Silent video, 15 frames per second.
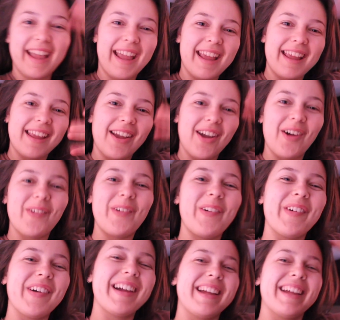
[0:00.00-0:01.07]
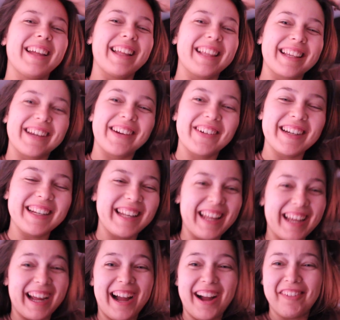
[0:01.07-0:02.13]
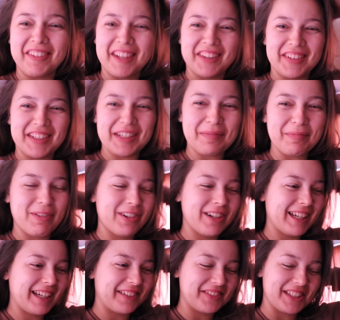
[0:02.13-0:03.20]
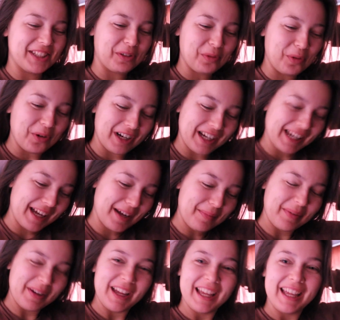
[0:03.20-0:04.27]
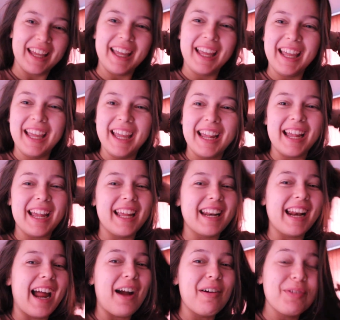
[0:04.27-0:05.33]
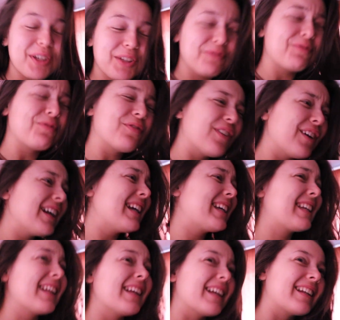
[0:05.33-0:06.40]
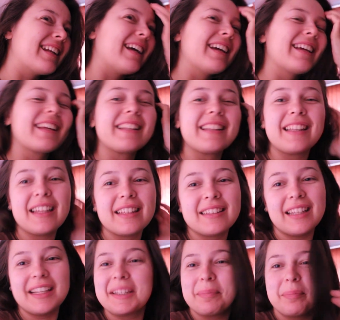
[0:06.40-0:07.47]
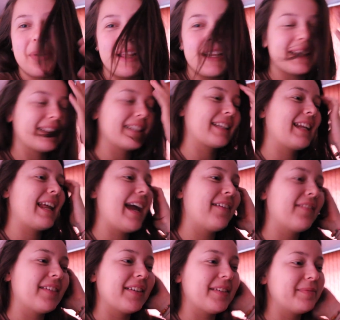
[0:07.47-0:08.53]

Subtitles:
Hey yo, it's currently like 7:30 in the morning. I've just woken up and I was freezing. Like this place doesn't have